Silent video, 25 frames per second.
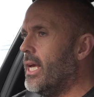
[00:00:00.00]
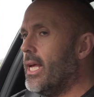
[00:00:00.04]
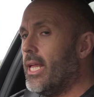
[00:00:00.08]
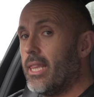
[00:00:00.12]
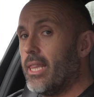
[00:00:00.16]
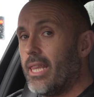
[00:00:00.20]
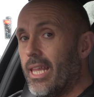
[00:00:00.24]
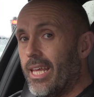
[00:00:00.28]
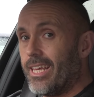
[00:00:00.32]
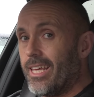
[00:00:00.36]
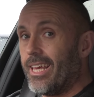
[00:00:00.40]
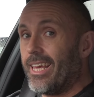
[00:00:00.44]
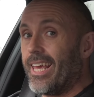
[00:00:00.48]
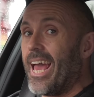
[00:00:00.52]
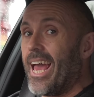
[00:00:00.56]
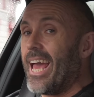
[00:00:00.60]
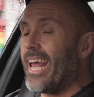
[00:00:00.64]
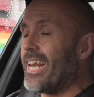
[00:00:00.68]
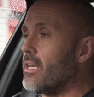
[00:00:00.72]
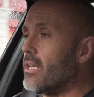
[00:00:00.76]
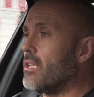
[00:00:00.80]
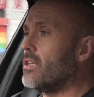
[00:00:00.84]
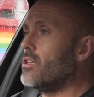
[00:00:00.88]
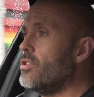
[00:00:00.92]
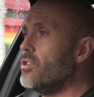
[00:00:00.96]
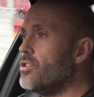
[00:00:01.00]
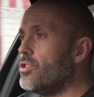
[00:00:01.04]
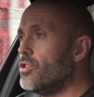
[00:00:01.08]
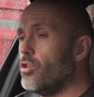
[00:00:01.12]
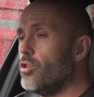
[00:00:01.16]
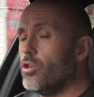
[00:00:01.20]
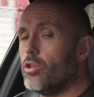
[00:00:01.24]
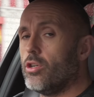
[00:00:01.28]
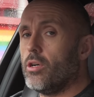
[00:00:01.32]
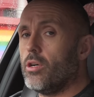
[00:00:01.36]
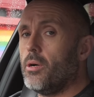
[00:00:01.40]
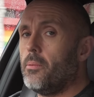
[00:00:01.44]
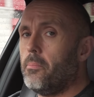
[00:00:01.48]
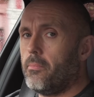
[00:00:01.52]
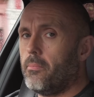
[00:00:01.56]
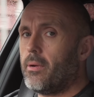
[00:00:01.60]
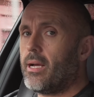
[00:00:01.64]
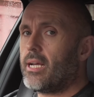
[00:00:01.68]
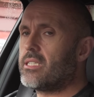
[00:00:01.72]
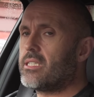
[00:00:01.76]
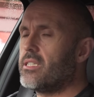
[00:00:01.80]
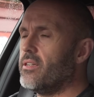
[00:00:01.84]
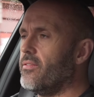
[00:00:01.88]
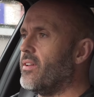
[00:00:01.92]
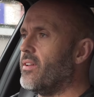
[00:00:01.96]
think again, because you're
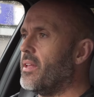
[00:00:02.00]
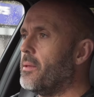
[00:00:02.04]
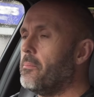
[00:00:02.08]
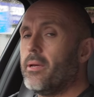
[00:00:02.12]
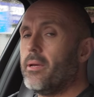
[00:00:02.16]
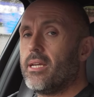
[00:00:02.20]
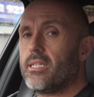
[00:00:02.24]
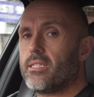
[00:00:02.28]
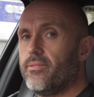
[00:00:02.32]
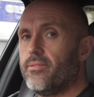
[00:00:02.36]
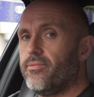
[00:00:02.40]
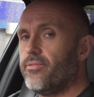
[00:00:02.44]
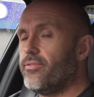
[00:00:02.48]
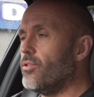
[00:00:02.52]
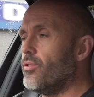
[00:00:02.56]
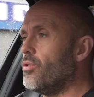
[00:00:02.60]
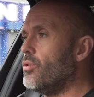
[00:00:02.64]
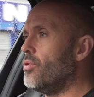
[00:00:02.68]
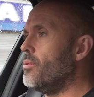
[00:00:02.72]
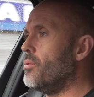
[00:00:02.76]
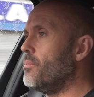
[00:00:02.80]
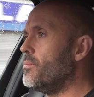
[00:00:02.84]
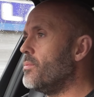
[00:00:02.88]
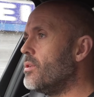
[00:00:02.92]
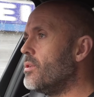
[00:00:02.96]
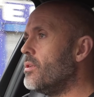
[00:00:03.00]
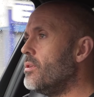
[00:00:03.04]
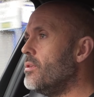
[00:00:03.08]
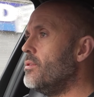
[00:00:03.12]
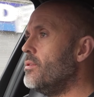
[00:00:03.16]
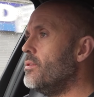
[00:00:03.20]
massively misinformed.